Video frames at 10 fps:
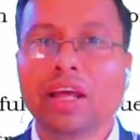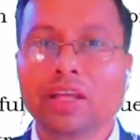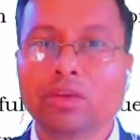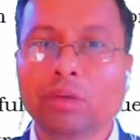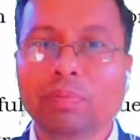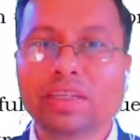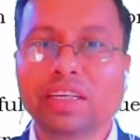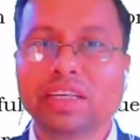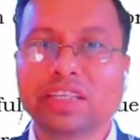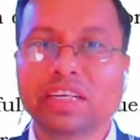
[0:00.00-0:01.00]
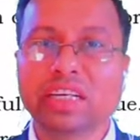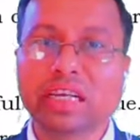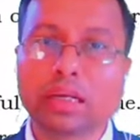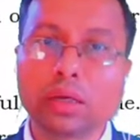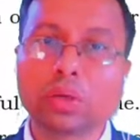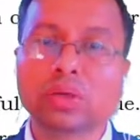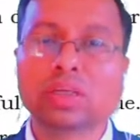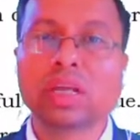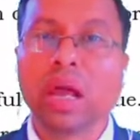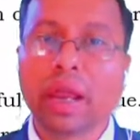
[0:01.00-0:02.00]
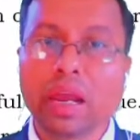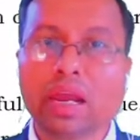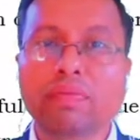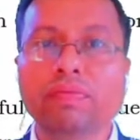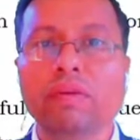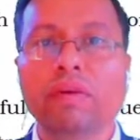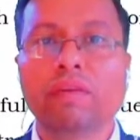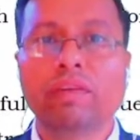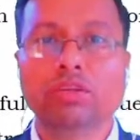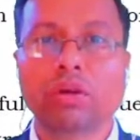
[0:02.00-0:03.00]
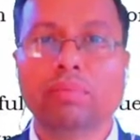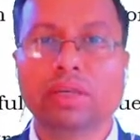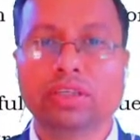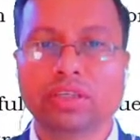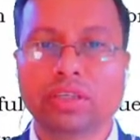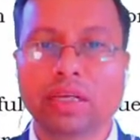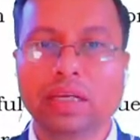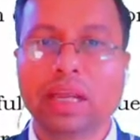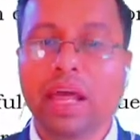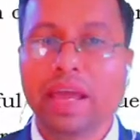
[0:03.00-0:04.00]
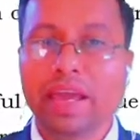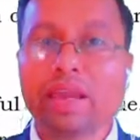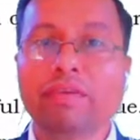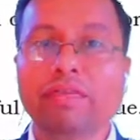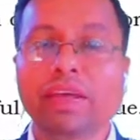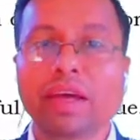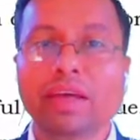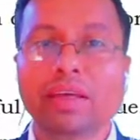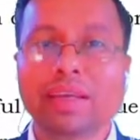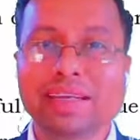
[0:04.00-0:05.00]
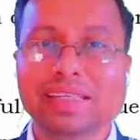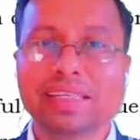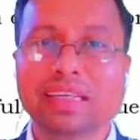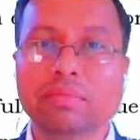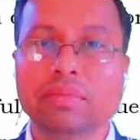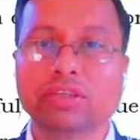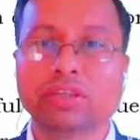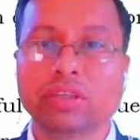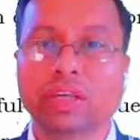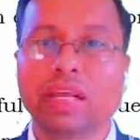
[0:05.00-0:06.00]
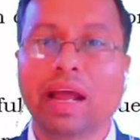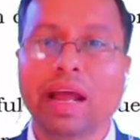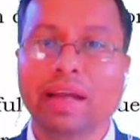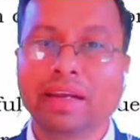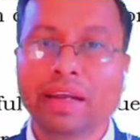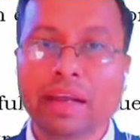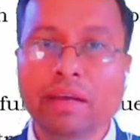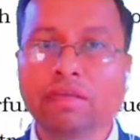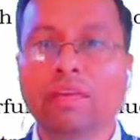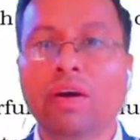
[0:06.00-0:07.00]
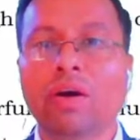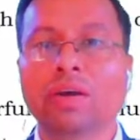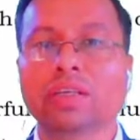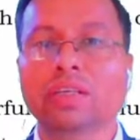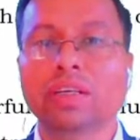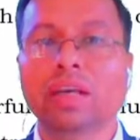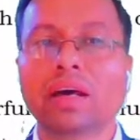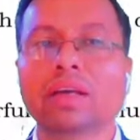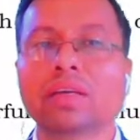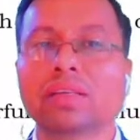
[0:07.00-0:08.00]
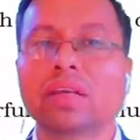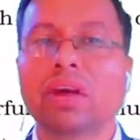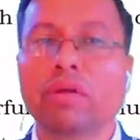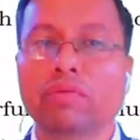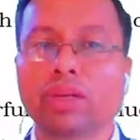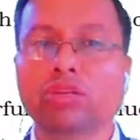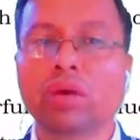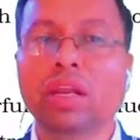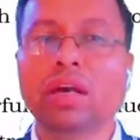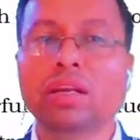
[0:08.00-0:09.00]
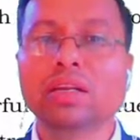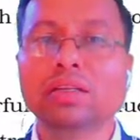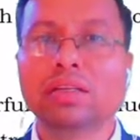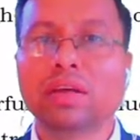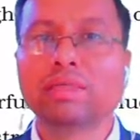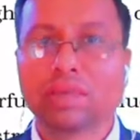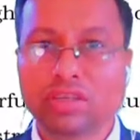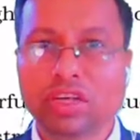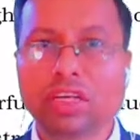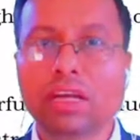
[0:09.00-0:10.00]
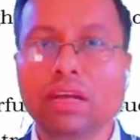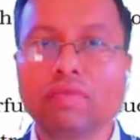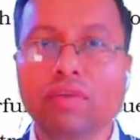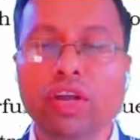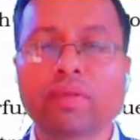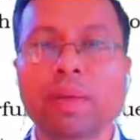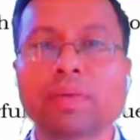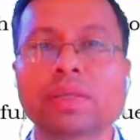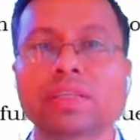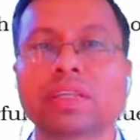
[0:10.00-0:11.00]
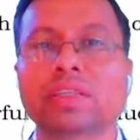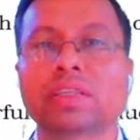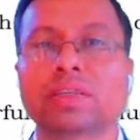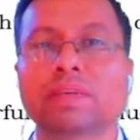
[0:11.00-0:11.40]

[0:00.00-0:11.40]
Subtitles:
your presentation includes enough visual material, enough kinesthetic material, and enough auditory learners. Visual learners, generally 45%